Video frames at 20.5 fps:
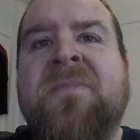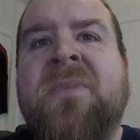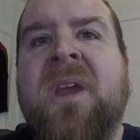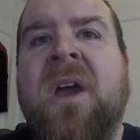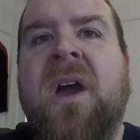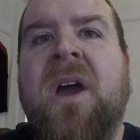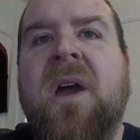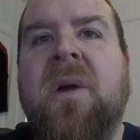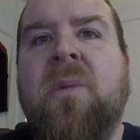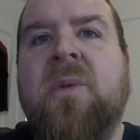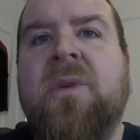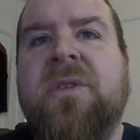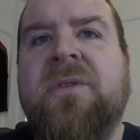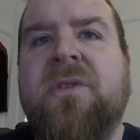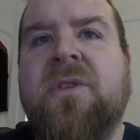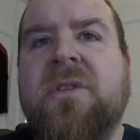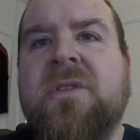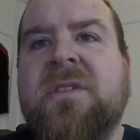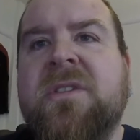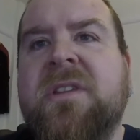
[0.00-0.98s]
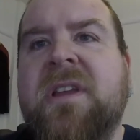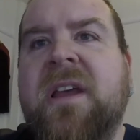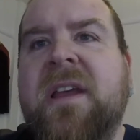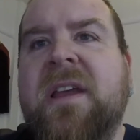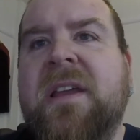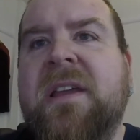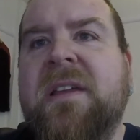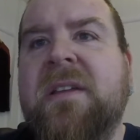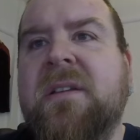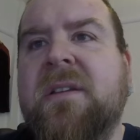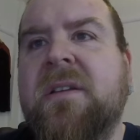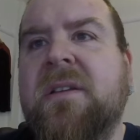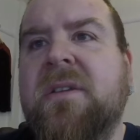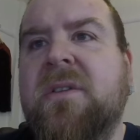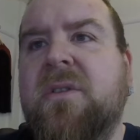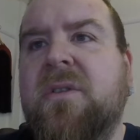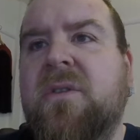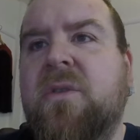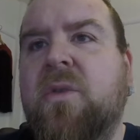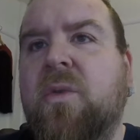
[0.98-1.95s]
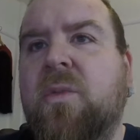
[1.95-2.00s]
Uh, it would have gone today
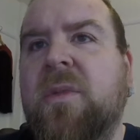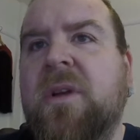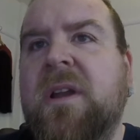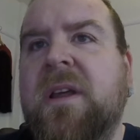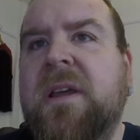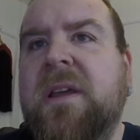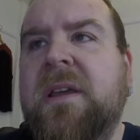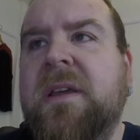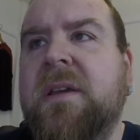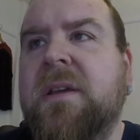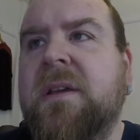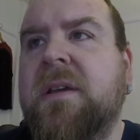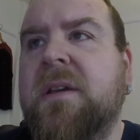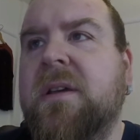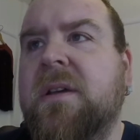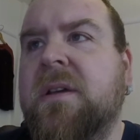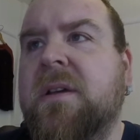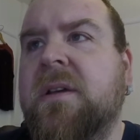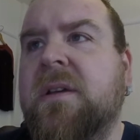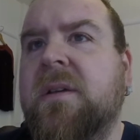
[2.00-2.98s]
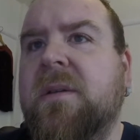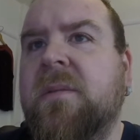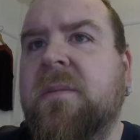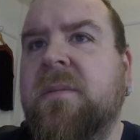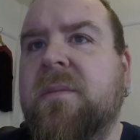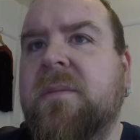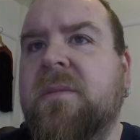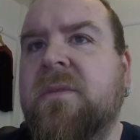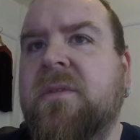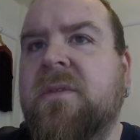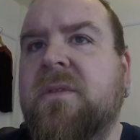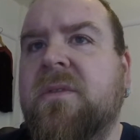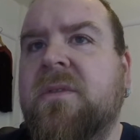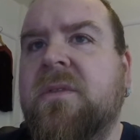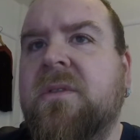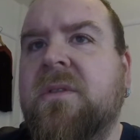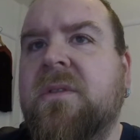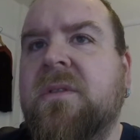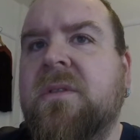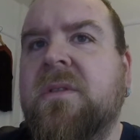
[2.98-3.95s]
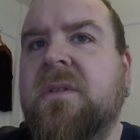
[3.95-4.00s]
normally. Um,
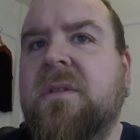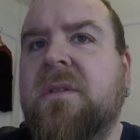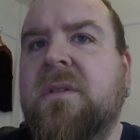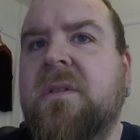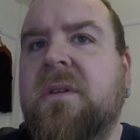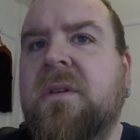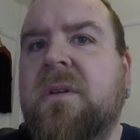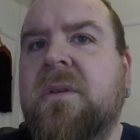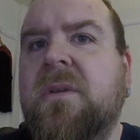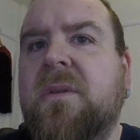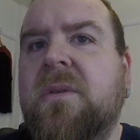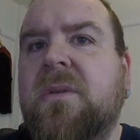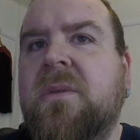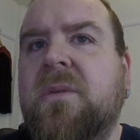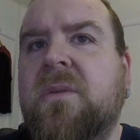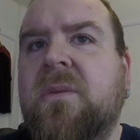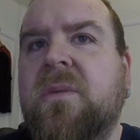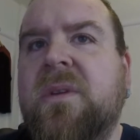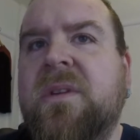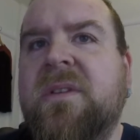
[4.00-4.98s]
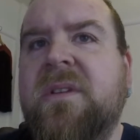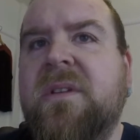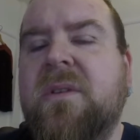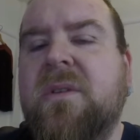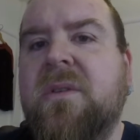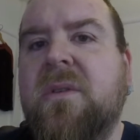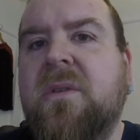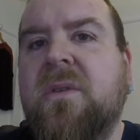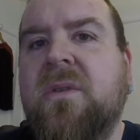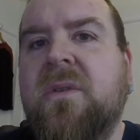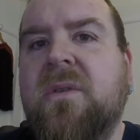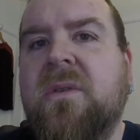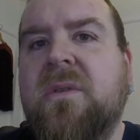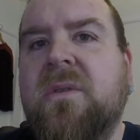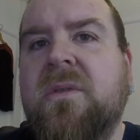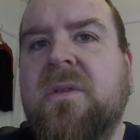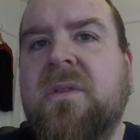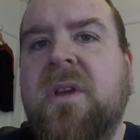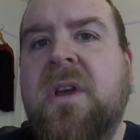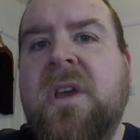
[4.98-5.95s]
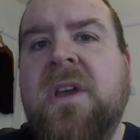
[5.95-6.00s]
no, where's it
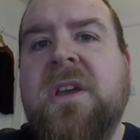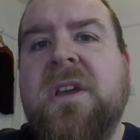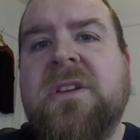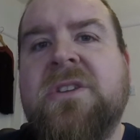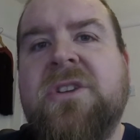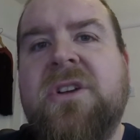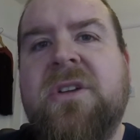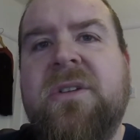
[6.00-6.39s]
gone? Do